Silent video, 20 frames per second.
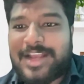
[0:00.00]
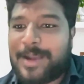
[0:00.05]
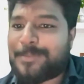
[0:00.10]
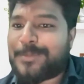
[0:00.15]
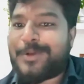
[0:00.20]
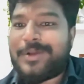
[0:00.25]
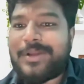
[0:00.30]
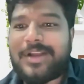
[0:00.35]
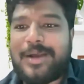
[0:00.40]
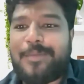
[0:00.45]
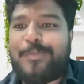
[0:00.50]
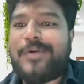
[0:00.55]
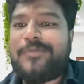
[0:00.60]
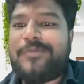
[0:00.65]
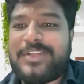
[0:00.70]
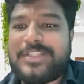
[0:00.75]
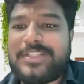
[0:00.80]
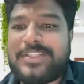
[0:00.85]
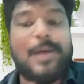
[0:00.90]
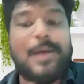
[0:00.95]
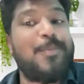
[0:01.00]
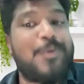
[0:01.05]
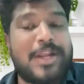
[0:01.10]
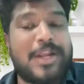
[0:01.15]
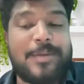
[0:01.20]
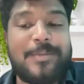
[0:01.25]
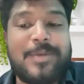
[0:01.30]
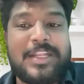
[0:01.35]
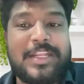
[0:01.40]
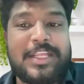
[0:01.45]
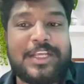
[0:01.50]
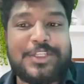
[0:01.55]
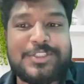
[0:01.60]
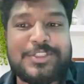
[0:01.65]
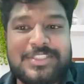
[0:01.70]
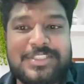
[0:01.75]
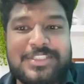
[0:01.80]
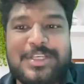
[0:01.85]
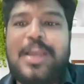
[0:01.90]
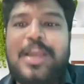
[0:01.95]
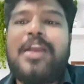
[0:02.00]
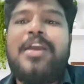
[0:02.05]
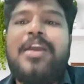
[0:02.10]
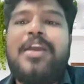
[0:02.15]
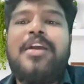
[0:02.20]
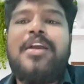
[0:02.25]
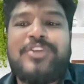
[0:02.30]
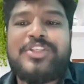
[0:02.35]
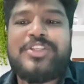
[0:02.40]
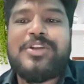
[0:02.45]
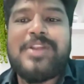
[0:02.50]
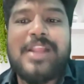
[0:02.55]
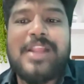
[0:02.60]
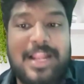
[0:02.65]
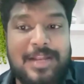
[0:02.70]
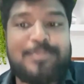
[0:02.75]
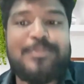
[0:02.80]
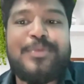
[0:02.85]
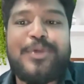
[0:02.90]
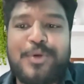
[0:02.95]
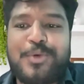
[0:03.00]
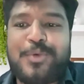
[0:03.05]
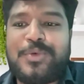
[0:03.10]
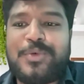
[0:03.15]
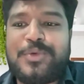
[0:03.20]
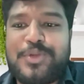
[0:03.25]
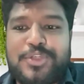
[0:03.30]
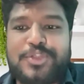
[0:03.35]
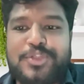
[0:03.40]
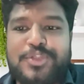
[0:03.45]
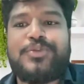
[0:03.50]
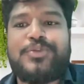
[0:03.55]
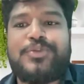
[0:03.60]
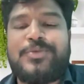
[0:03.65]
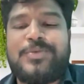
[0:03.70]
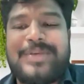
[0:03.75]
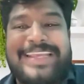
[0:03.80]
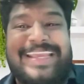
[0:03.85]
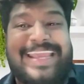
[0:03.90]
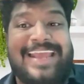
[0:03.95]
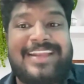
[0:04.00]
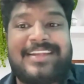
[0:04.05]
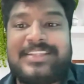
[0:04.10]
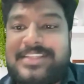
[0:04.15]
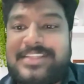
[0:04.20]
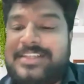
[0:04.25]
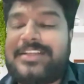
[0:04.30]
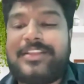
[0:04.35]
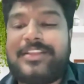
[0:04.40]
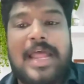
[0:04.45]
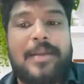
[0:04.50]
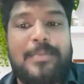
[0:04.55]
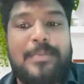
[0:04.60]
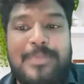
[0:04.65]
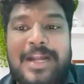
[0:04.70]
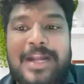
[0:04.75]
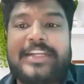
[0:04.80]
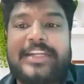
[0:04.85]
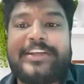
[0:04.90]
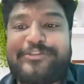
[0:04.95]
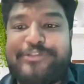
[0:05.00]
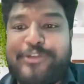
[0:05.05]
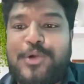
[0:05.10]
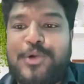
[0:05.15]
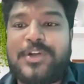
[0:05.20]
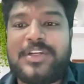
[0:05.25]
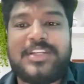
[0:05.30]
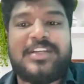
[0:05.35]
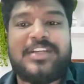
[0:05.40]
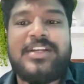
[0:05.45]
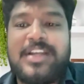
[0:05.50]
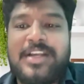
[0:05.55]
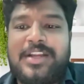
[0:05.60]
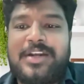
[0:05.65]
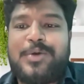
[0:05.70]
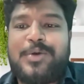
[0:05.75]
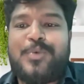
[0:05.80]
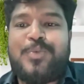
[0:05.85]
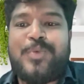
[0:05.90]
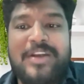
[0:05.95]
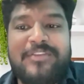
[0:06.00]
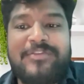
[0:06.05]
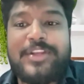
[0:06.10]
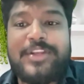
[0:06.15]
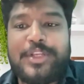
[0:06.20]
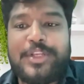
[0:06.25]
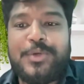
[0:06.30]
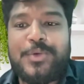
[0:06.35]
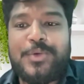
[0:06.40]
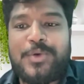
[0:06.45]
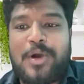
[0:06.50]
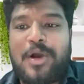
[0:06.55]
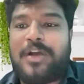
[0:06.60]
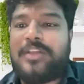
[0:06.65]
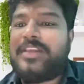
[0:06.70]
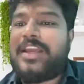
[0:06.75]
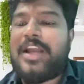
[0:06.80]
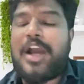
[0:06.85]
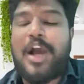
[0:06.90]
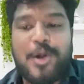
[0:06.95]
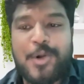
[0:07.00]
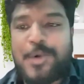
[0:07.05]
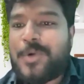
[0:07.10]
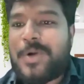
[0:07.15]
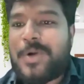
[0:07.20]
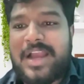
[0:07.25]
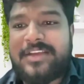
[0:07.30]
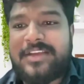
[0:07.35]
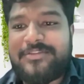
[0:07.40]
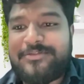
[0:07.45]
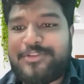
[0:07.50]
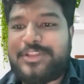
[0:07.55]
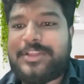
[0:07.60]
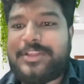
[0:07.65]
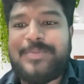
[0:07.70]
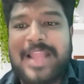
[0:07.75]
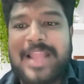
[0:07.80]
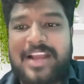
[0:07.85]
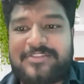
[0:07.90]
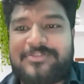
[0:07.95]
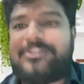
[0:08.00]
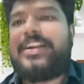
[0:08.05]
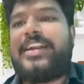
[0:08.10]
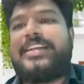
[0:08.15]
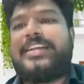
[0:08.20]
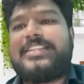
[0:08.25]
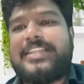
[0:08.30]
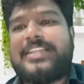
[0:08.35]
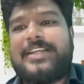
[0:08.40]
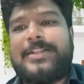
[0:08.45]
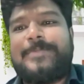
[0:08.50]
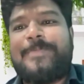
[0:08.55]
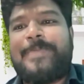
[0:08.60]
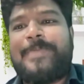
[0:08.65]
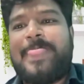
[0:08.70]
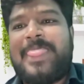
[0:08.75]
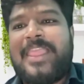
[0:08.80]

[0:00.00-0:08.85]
I'm gonna come up with some recommendations which will help you to get that multifold revenue or the ROI for the Black Friday sale.